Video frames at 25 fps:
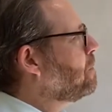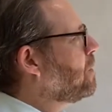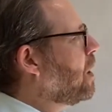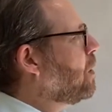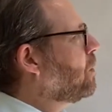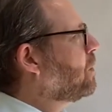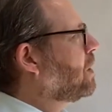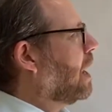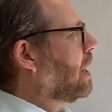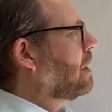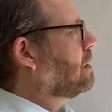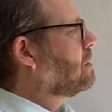
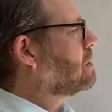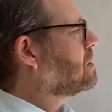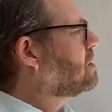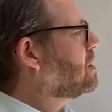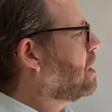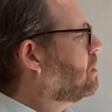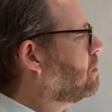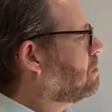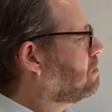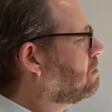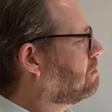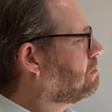Okay,
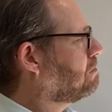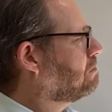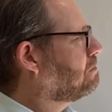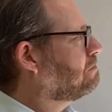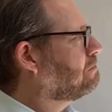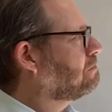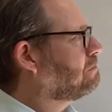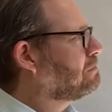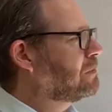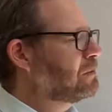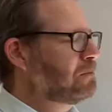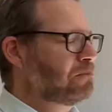so
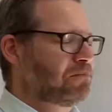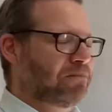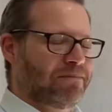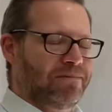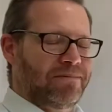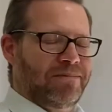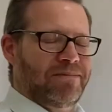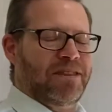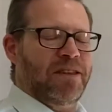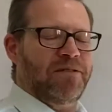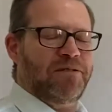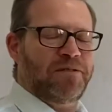
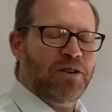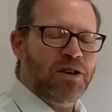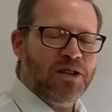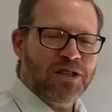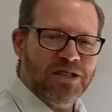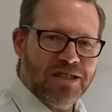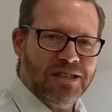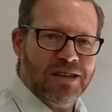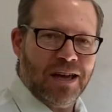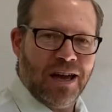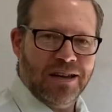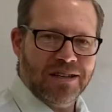the
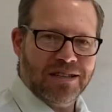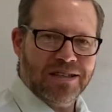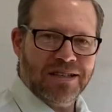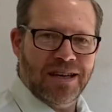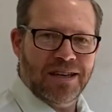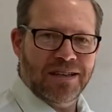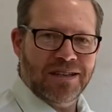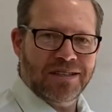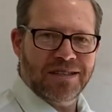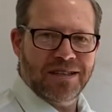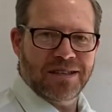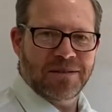first thing I
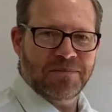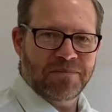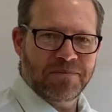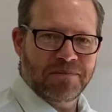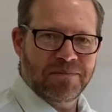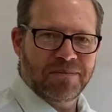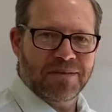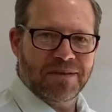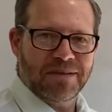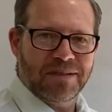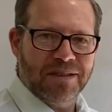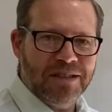say to
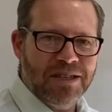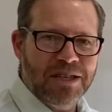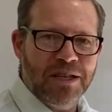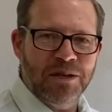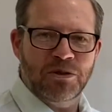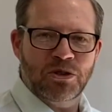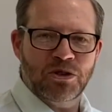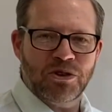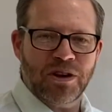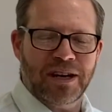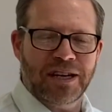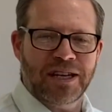
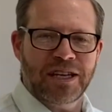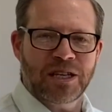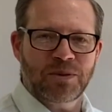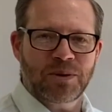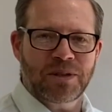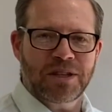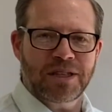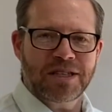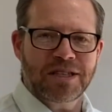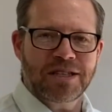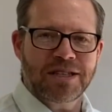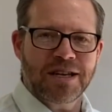new trainees
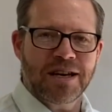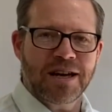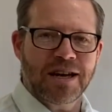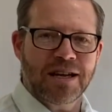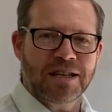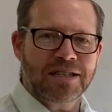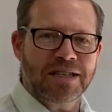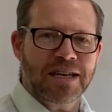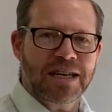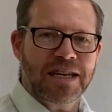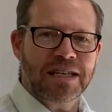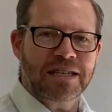when they
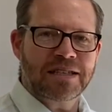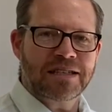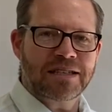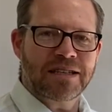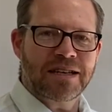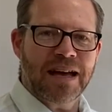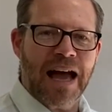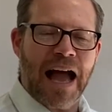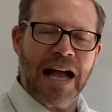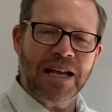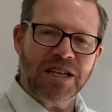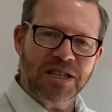start is
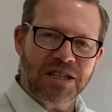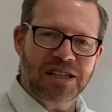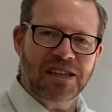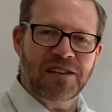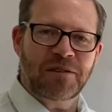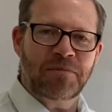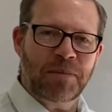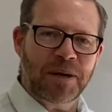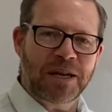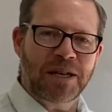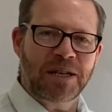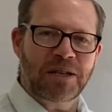that actually
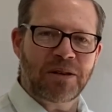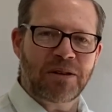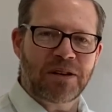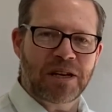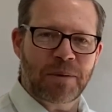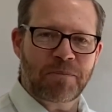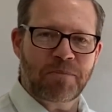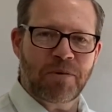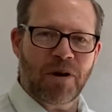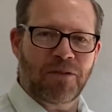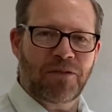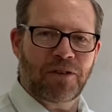they've been doing
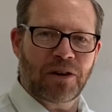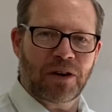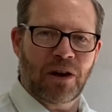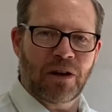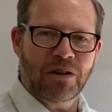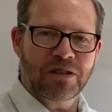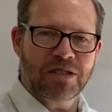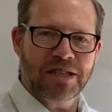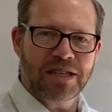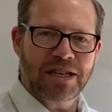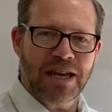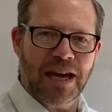a profit and
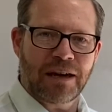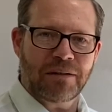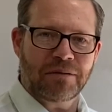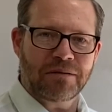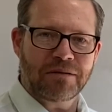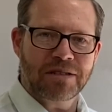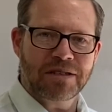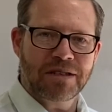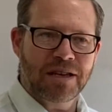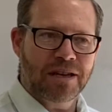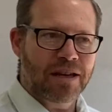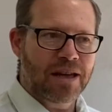loss
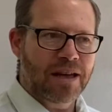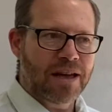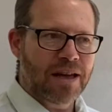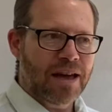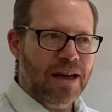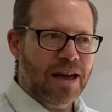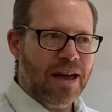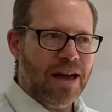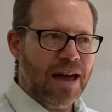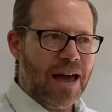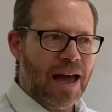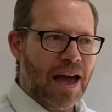account
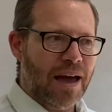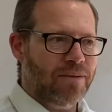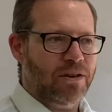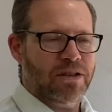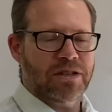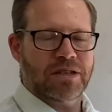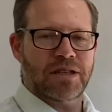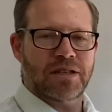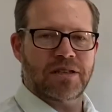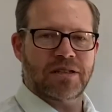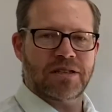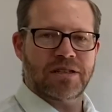ever
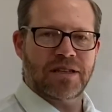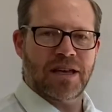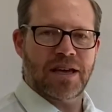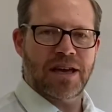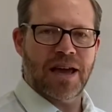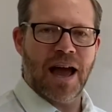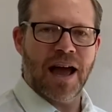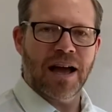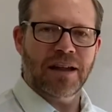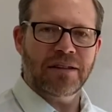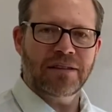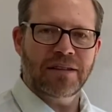since they
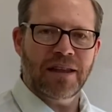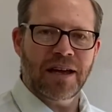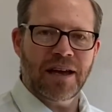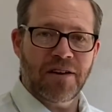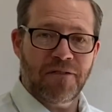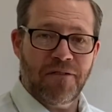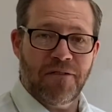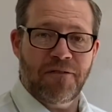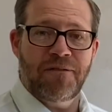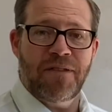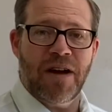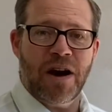had
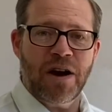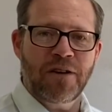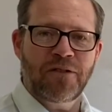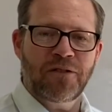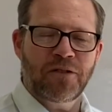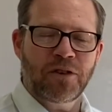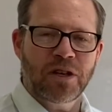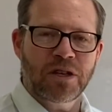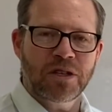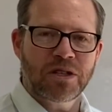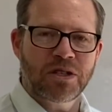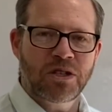their very
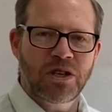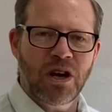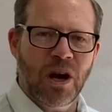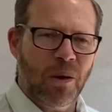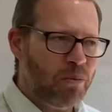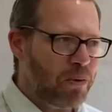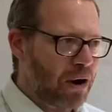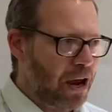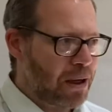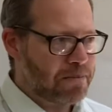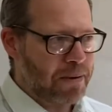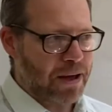first
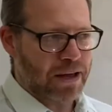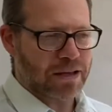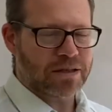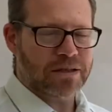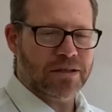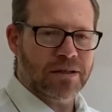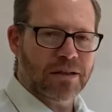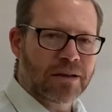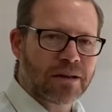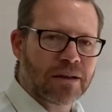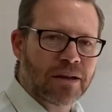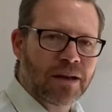job, right back
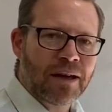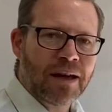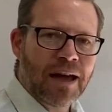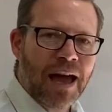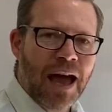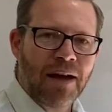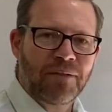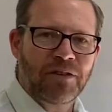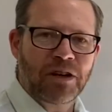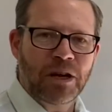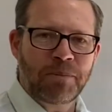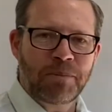to
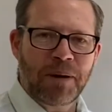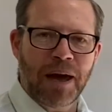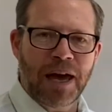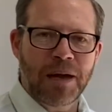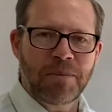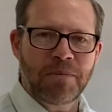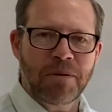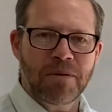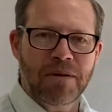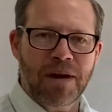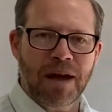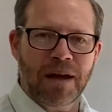having a
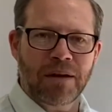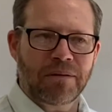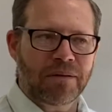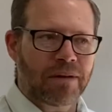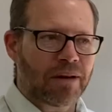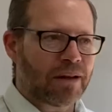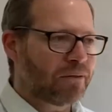paper round.